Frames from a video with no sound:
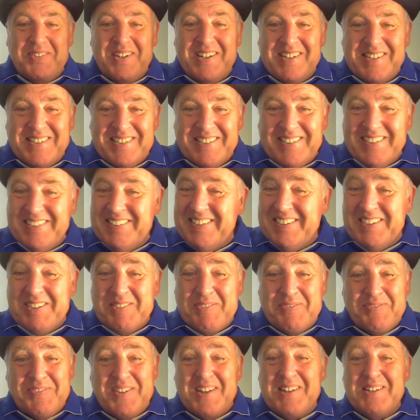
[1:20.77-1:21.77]
Actually, it didn't
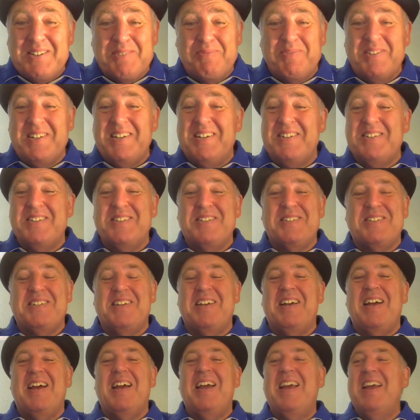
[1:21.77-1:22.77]
offend me. I just
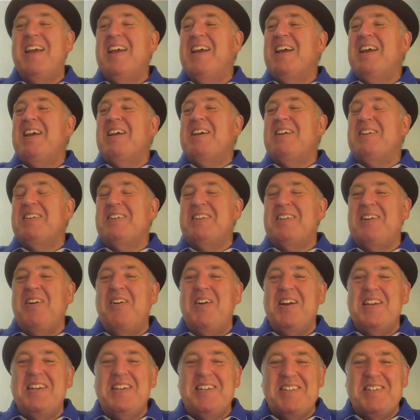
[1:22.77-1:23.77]
a
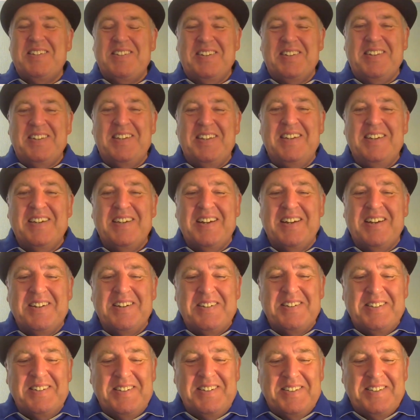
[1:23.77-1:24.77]
guy yesterday,
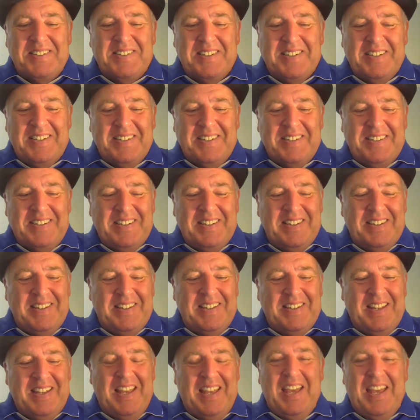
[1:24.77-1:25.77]
and
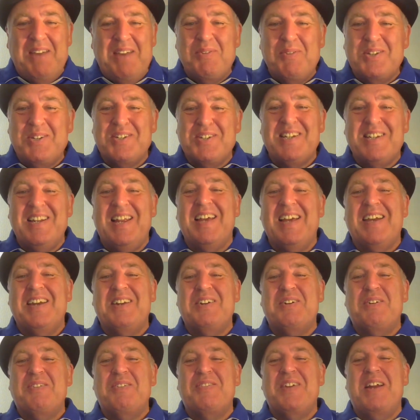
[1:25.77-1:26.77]
he was
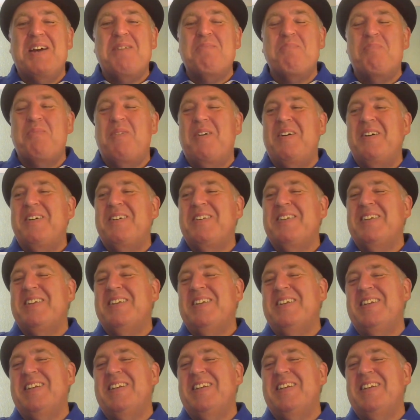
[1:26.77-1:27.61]
slagging off Lampard.